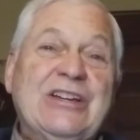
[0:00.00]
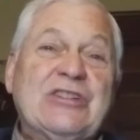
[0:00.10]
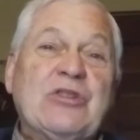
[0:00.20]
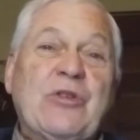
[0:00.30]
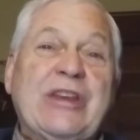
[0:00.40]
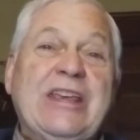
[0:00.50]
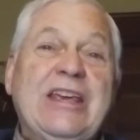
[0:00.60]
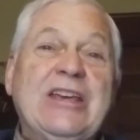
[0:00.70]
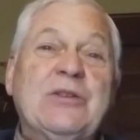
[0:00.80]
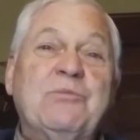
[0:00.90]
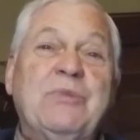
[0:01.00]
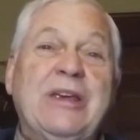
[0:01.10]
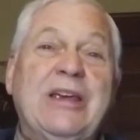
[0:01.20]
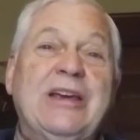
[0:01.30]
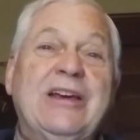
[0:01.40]
so that he can
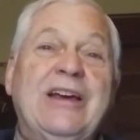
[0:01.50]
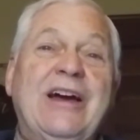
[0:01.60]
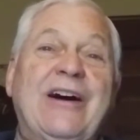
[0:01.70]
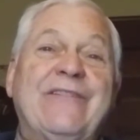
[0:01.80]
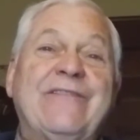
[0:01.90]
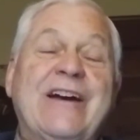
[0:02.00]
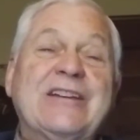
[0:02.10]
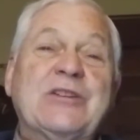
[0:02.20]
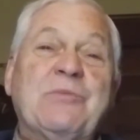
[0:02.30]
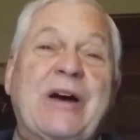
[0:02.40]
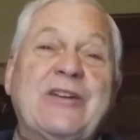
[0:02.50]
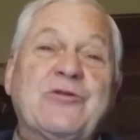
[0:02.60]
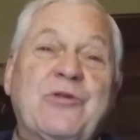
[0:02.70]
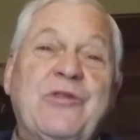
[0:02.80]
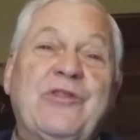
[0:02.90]
be affected by truth,